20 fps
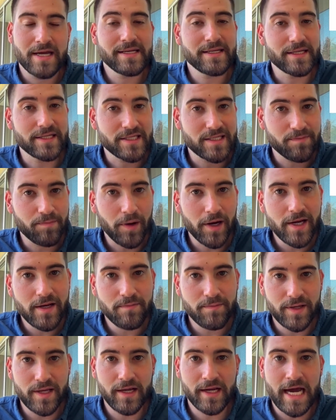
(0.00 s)

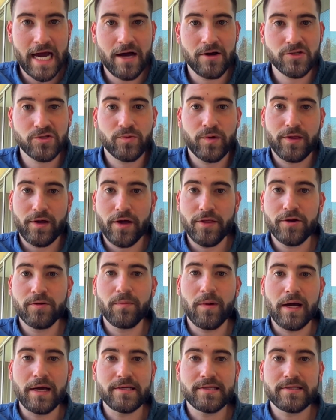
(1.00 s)
despite being housed with other
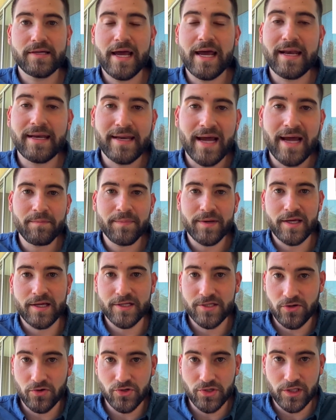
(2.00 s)
mice and being
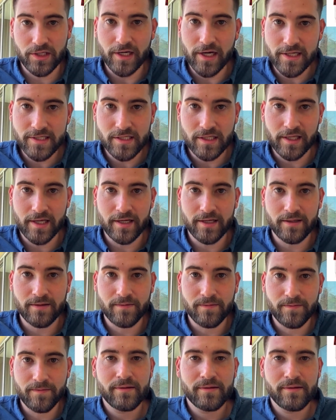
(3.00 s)
socially isolated.